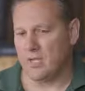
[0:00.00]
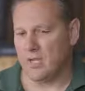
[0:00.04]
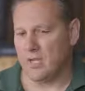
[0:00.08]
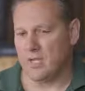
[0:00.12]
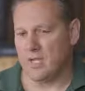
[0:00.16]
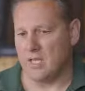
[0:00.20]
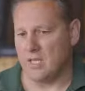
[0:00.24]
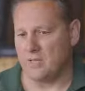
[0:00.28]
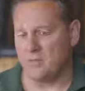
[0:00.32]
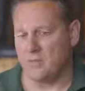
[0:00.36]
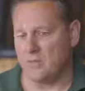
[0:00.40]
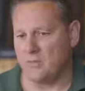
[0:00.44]

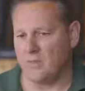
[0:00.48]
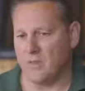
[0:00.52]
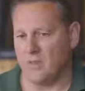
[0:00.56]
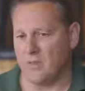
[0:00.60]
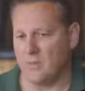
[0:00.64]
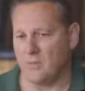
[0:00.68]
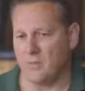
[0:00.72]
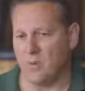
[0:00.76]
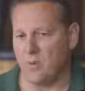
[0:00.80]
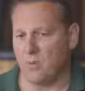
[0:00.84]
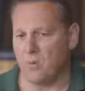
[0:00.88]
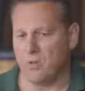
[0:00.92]
it's been
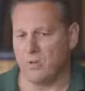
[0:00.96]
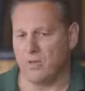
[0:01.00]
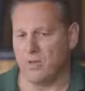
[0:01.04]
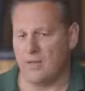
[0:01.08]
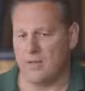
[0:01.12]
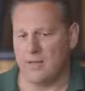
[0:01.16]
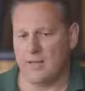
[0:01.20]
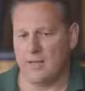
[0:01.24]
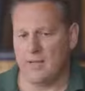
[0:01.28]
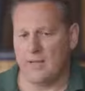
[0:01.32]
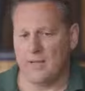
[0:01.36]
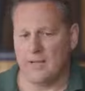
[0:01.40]
very
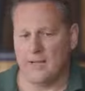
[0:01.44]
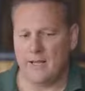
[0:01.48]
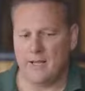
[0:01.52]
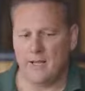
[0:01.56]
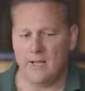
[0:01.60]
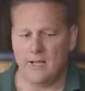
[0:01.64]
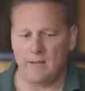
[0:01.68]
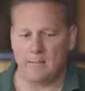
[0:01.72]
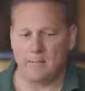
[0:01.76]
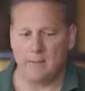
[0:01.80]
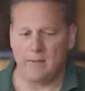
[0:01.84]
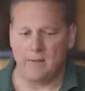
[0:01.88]
important.
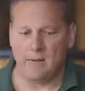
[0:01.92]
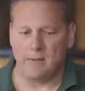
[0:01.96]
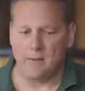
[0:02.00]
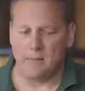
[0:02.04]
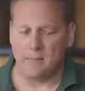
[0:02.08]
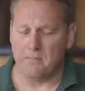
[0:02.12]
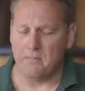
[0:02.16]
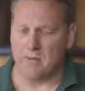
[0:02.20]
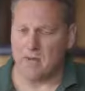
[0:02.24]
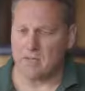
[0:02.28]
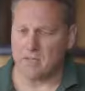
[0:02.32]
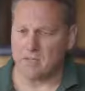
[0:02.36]
Being able
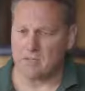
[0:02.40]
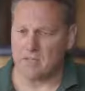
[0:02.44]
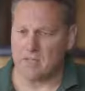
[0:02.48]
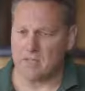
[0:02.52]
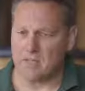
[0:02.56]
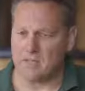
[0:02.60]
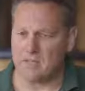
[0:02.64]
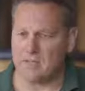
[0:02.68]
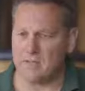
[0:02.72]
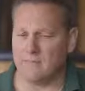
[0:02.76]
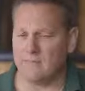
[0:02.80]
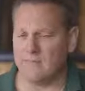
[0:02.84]
to measure
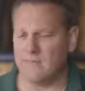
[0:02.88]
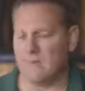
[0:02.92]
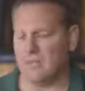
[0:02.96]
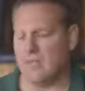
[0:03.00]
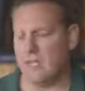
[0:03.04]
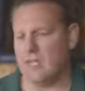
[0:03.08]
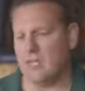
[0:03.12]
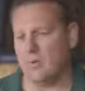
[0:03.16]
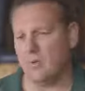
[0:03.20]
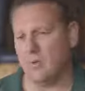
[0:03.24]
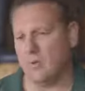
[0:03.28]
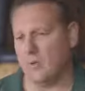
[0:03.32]
it,
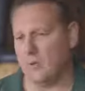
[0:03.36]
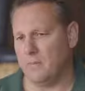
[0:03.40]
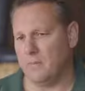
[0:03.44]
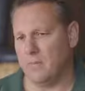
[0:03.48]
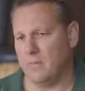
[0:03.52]
equally